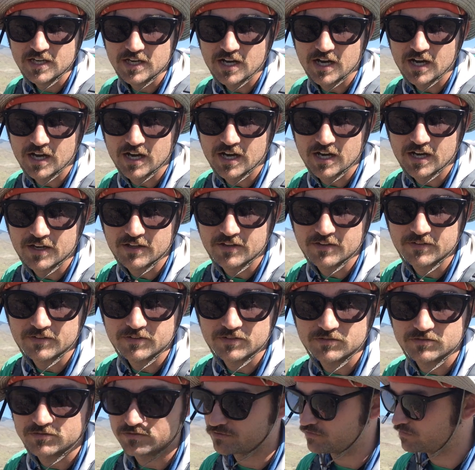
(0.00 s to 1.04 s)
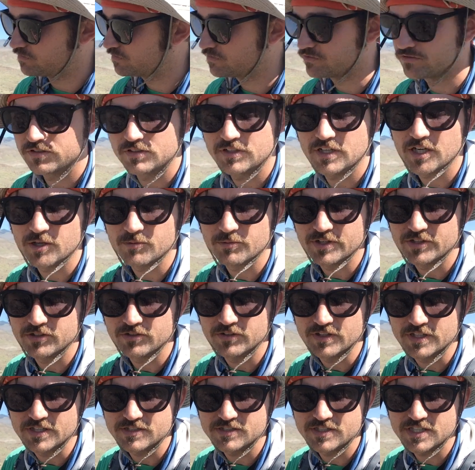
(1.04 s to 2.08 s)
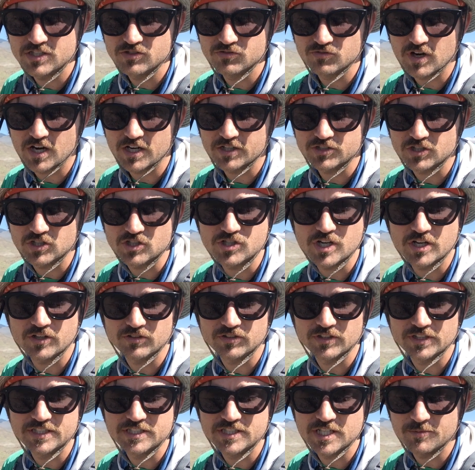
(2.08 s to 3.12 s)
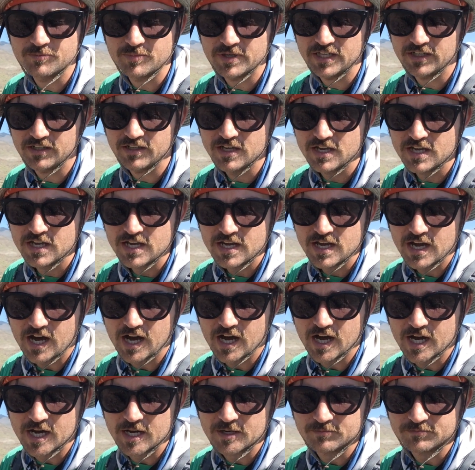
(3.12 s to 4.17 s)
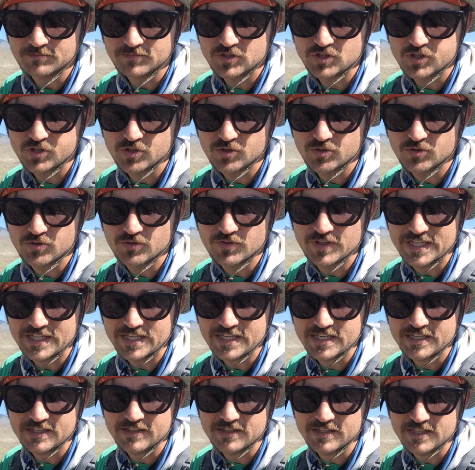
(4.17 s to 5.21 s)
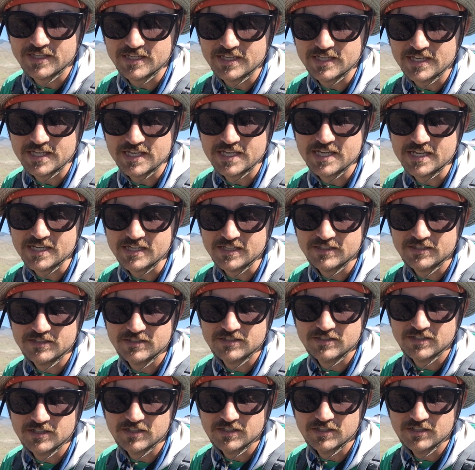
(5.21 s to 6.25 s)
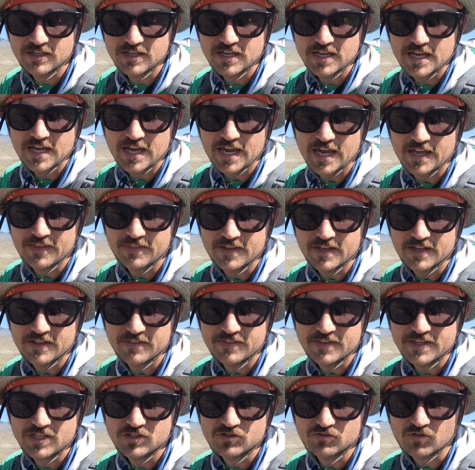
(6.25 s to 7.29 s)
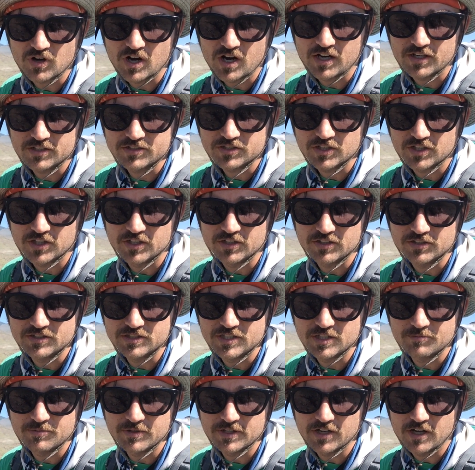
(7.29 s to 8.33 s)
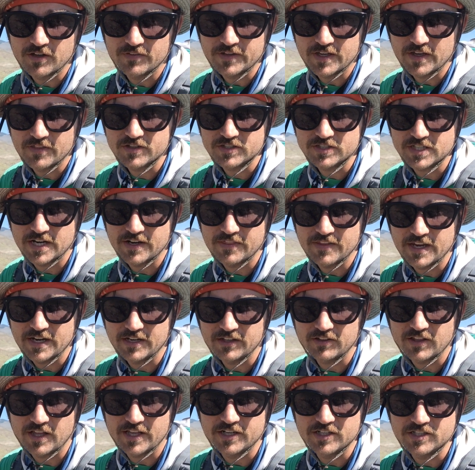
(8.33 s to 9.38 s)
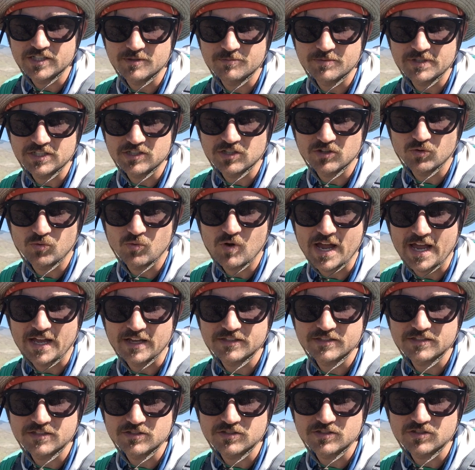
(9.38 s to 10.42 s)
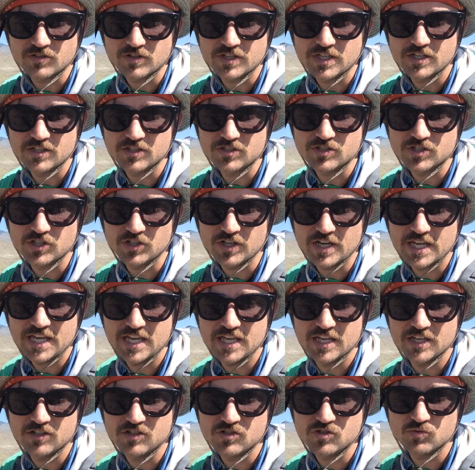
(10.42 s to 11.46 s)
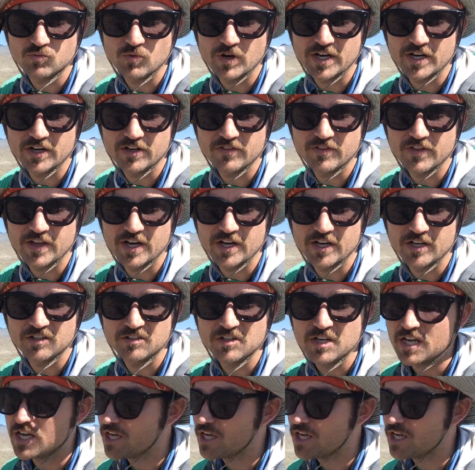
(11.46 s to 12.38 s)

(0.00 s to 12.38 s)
how am I doing this? These rocks are generally dipping to the east, and then these rocks are dipping on the other side of the anticline, are dipping to the west. And so here's your hinge where they're